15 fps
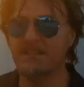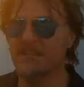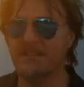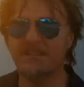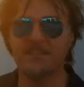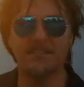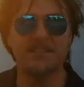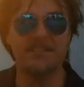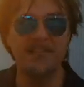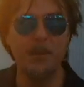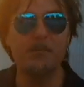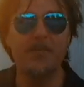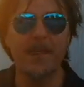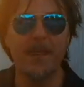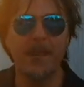See, this is
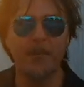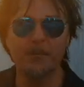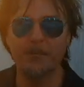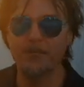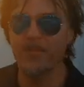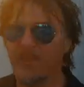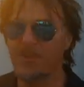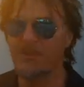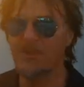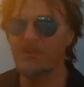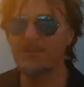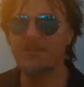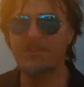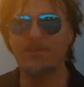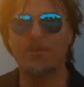December now.
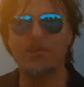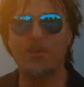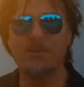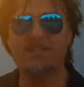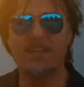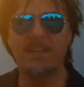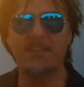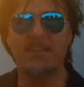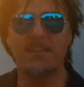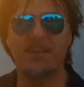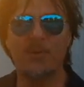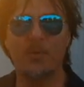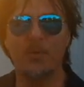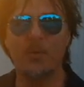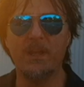13th and 14th,
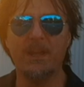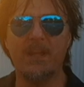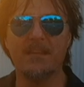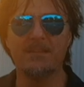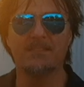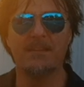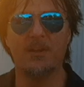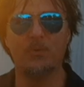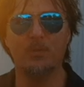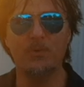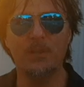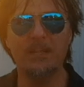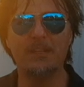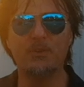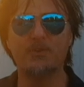we're getting a
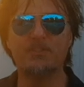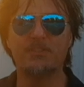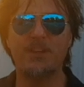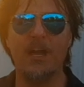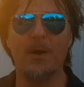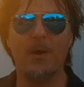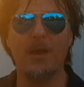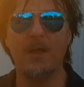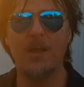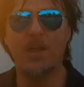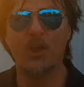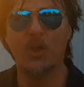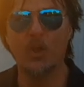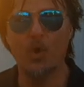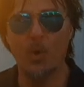really good shower
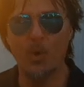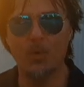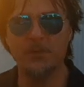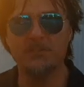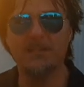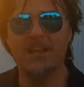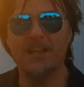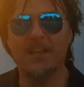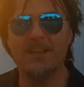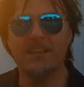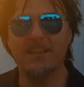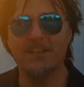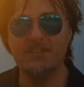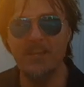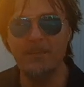called
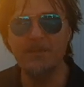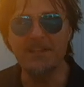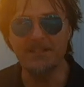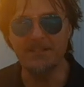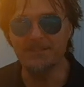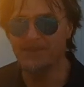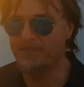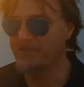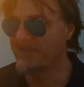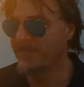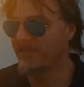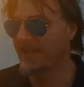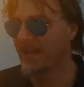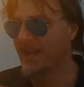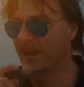the Geminids.
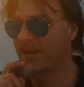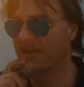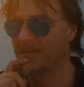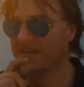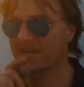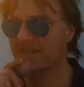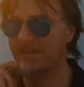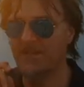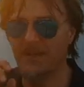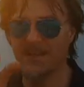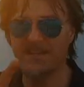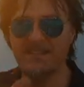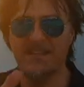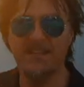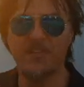Now, like
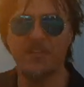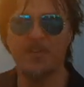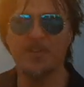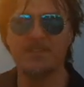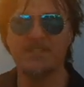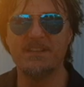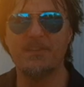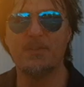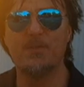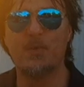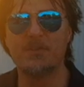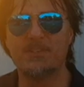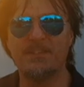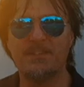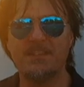I said, 13th to
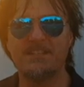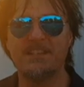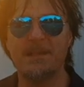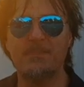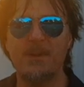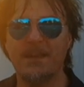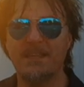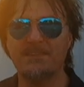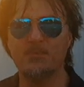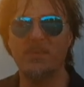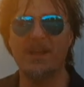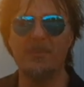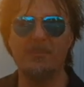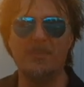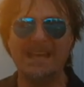14th of December, it's
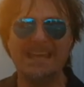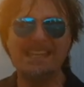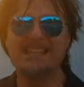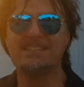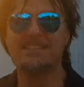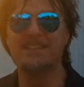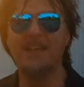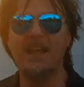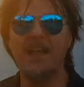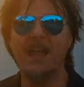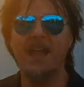when it peaks.